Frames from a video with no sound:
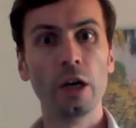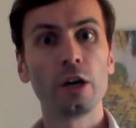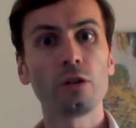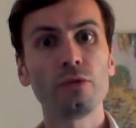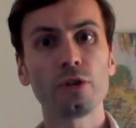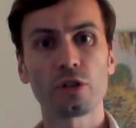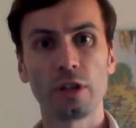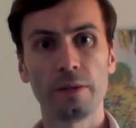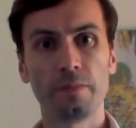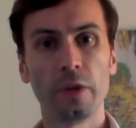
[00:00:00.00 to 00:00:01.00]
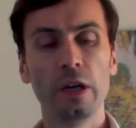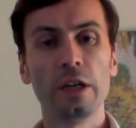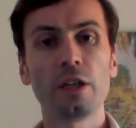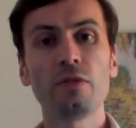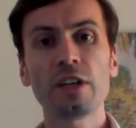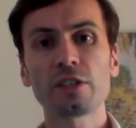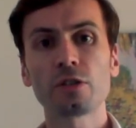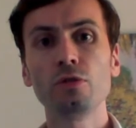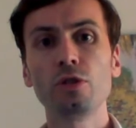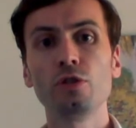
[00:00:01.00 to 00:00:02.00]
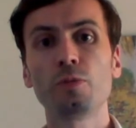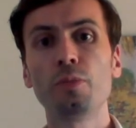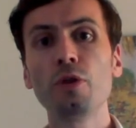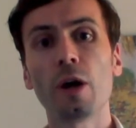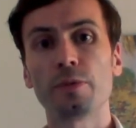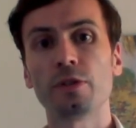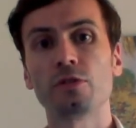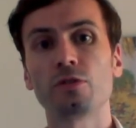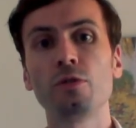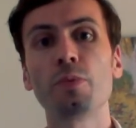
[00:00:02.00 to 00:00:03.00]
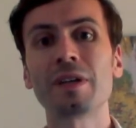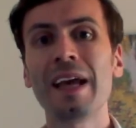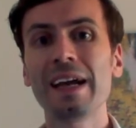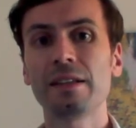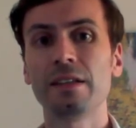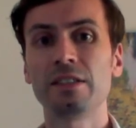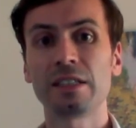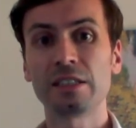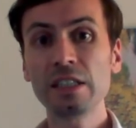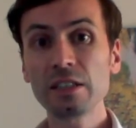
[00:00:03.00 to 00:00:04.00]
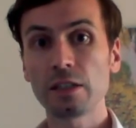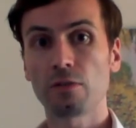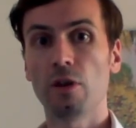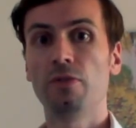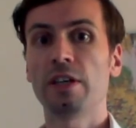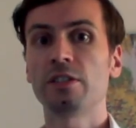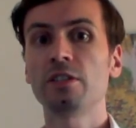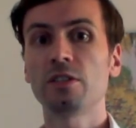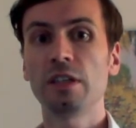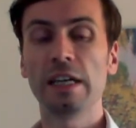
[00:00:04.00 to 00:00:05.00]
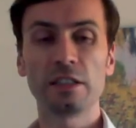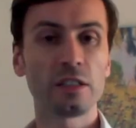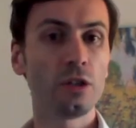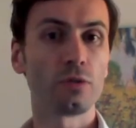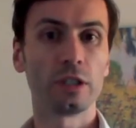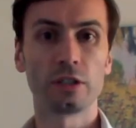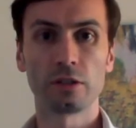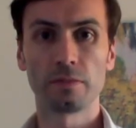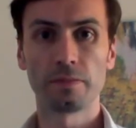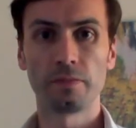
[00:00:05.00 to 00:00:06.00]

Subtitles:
Conversely, the investor could use put options to protect its existing growth assets against tail risks.